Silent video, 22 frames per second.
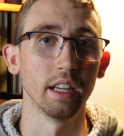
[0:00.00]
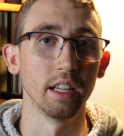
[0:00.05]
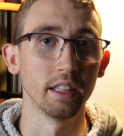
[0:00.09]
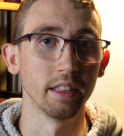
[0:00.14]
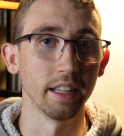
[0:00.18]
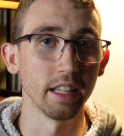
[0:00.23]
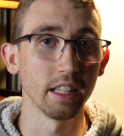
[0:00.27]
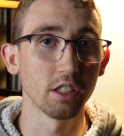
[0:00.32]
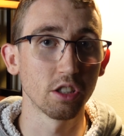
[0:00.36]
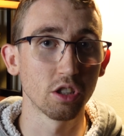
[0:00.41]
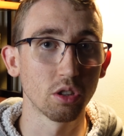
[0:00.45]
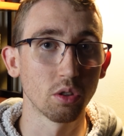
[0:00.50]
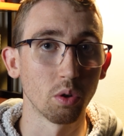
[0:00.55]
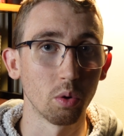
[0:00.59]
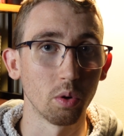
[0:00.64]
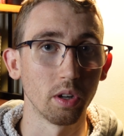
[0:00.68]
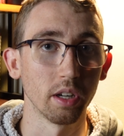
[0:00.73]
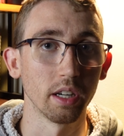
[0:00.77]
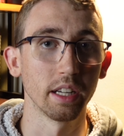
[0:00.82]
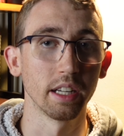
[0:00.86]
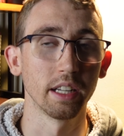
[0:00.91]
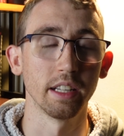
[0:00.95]
And that
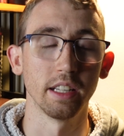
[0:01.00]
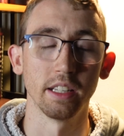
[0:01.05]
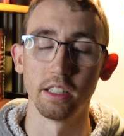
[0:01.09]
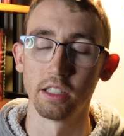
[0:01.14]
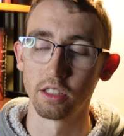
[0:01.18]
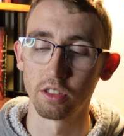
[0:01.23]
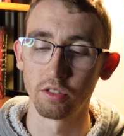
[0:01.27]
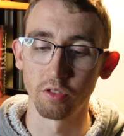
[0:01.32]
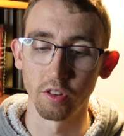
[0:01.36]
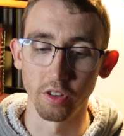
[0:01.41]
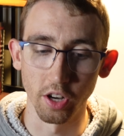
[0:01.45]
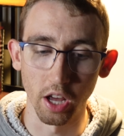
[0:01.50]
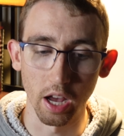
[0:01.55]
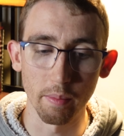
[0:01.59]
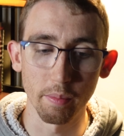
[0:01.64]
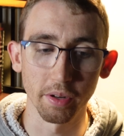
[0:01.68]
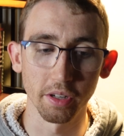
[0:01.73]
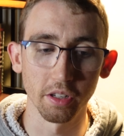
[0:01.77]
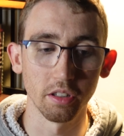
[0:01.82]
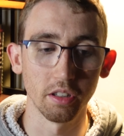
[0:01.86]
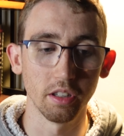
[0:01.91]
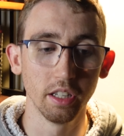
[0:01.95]
story is
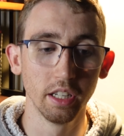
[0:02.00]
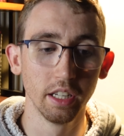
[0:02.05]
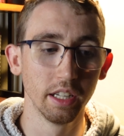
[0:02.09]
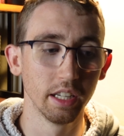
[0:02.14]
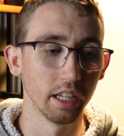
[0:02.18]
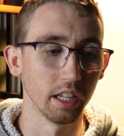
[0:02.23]
phenomenal.